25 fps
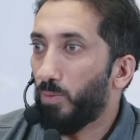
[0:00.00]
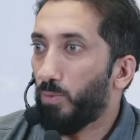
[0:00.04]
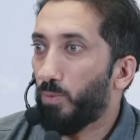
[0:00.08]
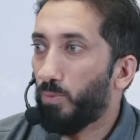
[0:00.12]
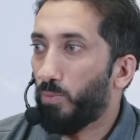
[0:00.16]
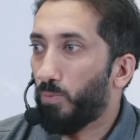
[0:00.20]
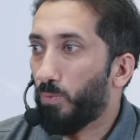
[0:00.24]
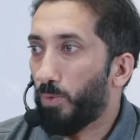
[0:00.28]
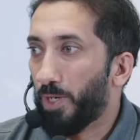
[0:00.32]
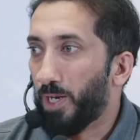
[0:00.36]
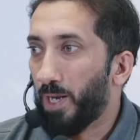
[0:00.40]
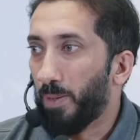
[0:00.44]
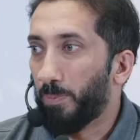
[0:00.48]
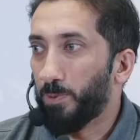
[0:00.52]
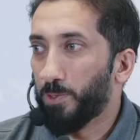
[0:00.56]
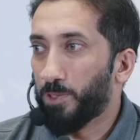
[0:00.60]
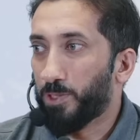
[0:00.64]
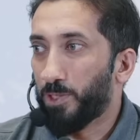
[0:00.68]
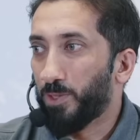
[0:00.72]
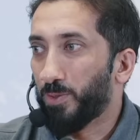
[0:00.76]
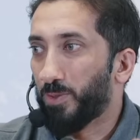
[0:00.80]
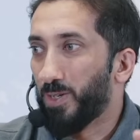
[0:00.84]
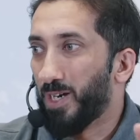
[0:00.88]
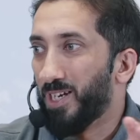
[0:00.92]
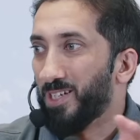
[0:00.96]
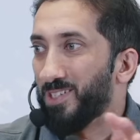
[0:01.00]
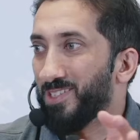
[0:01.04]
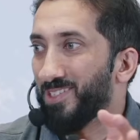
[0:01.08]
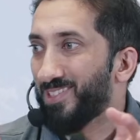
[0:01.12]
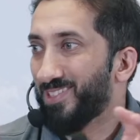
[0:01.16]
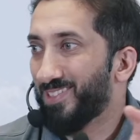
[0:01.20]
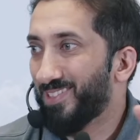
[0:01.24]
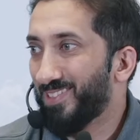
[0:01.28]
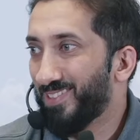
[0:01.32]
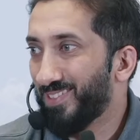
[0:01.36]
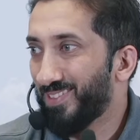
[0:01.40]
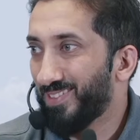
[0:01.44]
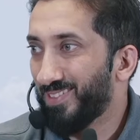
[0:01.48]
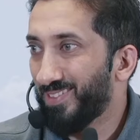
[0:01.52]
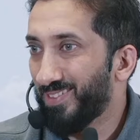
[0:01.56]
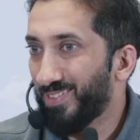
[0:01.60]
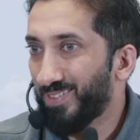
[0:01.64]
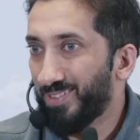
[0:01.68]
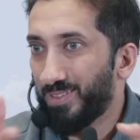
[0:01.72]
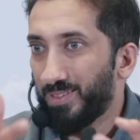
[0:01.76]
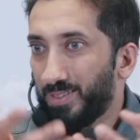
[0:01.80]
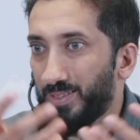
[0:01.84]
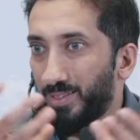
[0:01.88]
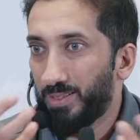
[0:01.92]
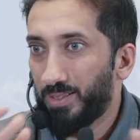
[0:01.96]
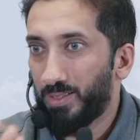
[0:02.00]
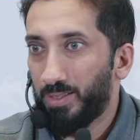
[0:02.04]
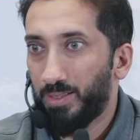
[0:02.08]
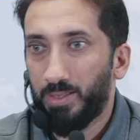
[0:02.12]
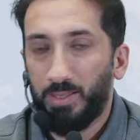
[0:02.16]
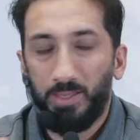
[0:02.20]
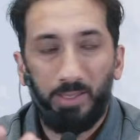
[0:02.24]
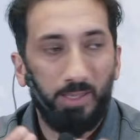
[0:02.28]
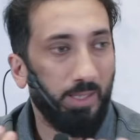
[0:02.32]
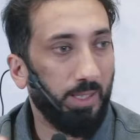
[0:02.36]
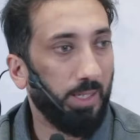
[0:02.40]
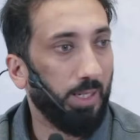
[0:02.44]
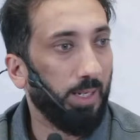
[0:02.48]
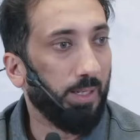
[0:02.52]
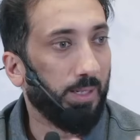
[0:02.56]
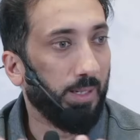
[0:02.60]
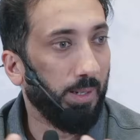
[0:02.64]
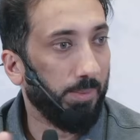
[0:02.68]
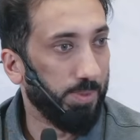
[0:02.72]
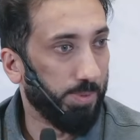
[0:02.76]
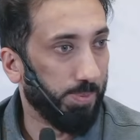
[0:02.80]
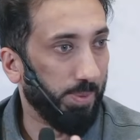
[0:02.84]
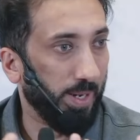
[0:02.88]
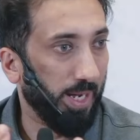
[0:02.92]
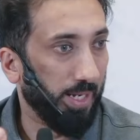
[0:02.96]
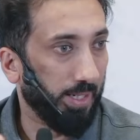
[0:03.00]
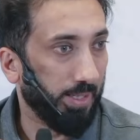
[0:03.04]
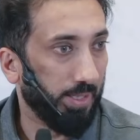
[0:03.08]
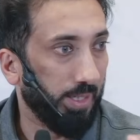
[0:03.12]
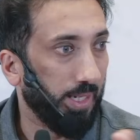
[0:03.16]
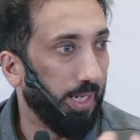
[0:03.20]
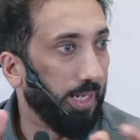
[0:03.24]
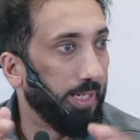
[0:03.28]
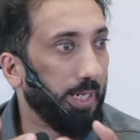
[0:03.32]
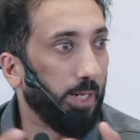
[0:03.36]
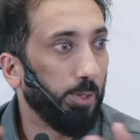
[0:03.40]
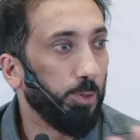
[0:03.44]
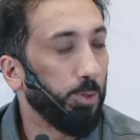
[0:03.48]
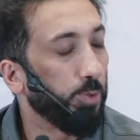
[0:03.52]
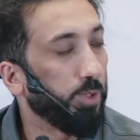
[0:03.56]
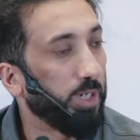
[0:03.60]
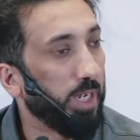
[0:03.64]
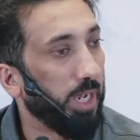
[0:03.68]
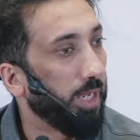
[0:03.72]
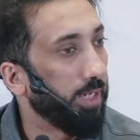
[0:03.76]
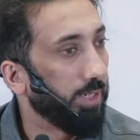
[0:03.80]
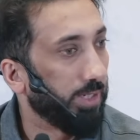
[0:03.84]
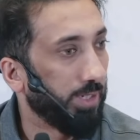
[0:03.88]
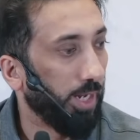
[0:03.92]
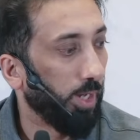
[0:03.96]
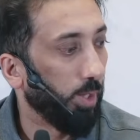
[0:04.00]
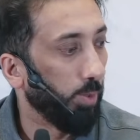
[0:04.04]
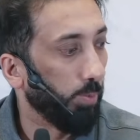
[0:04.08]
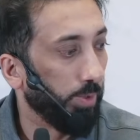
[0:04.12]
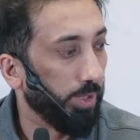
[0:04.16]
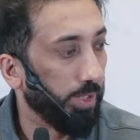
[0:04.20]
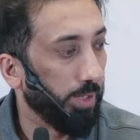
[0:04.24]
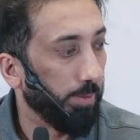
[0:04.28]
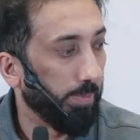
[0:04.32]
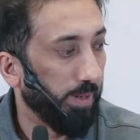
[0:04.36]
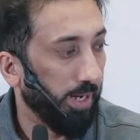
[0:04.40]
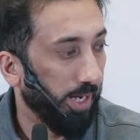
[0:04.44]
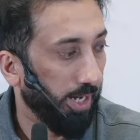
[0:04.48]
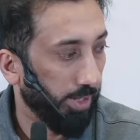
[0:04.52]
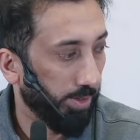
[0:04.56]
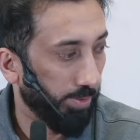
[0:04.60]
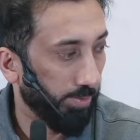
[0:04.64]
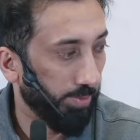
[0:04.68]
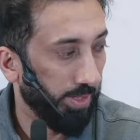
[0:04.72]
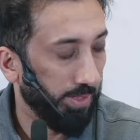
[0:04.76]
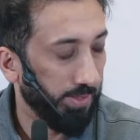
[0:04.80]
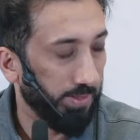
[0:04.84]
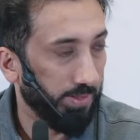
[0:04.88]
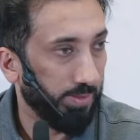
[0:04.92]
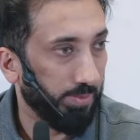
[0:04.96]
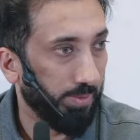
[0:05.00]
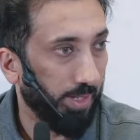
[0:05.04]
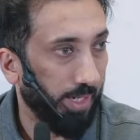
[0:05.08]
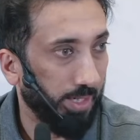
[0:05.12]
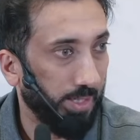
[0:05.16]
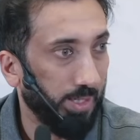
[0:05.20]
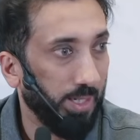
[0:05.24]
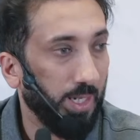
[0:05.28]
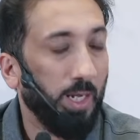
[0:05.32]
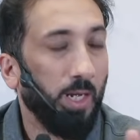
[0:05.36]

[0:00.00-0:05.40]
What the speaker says: What happens to the grass? It comes back. And now you can't tell where the path was, right?